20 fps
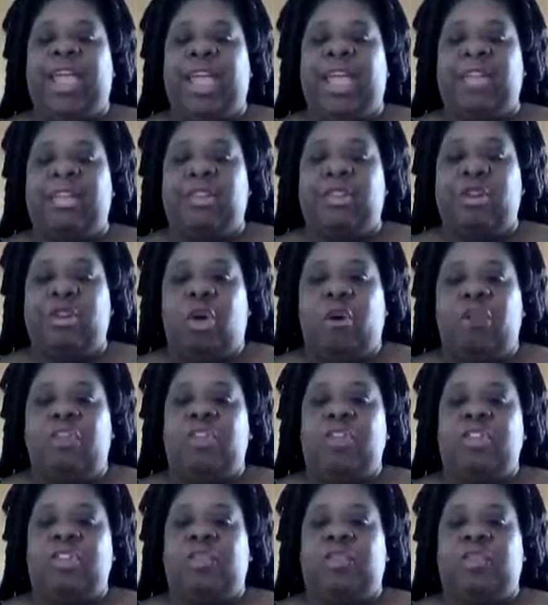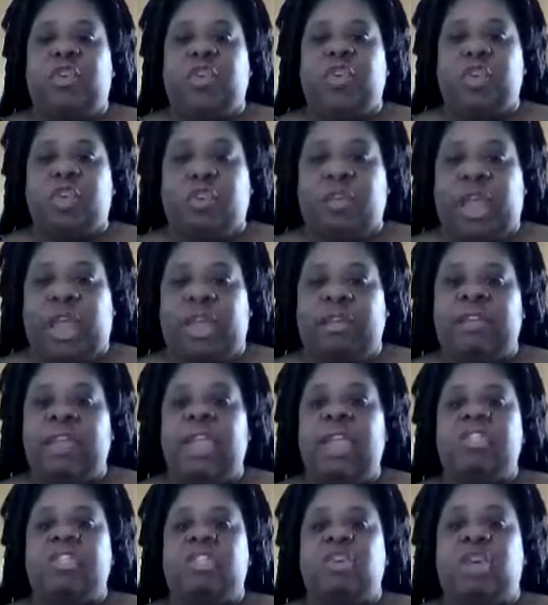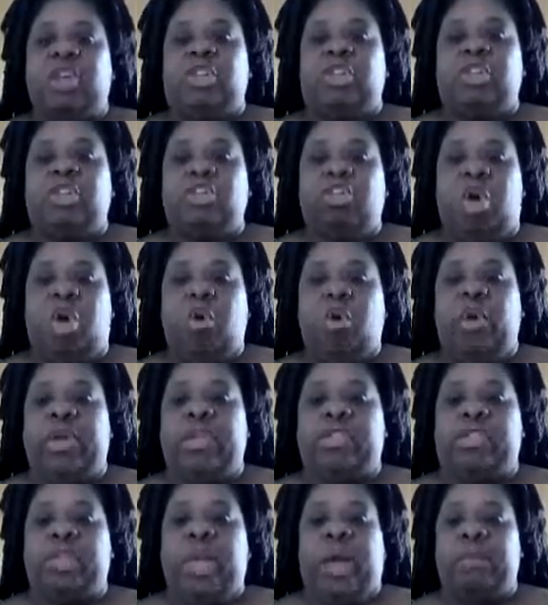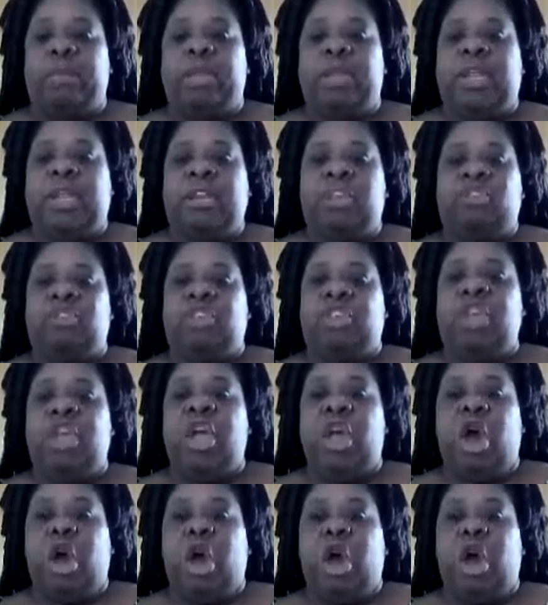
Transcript: and your vision for your life so that you don't waste time and energy